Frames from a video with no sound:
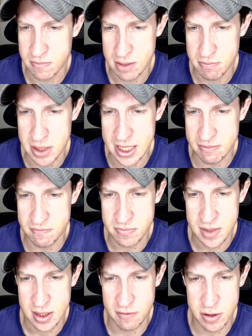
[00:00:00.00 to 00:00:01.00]
but
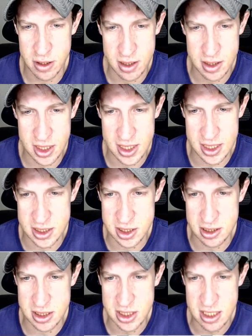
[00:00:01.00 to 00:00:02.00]
if we look at this,
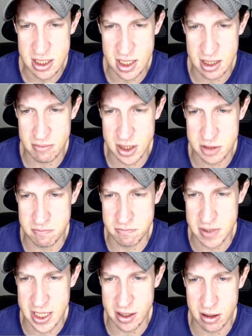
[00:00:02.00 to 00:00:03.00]
you can see how you got a much
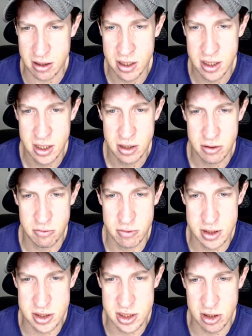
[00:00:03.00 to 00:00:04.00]
better
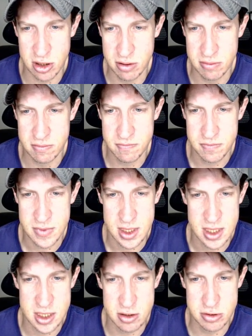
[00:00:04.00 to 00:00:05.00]
result
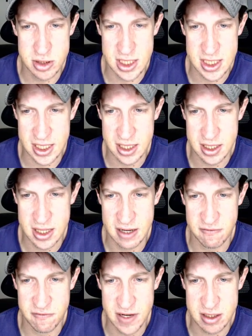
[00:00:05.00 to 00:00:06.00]
using
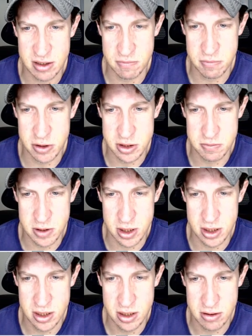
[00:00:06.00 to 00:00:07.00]
that vector push
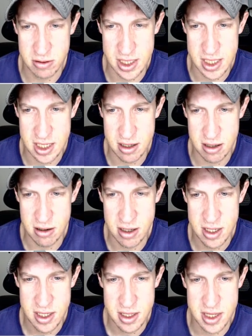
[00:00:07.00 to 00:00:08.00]
pull right here
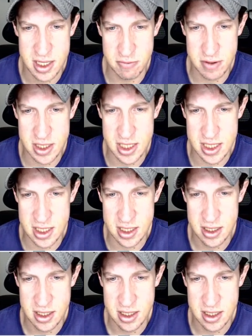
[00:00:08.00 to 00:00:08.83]
than we did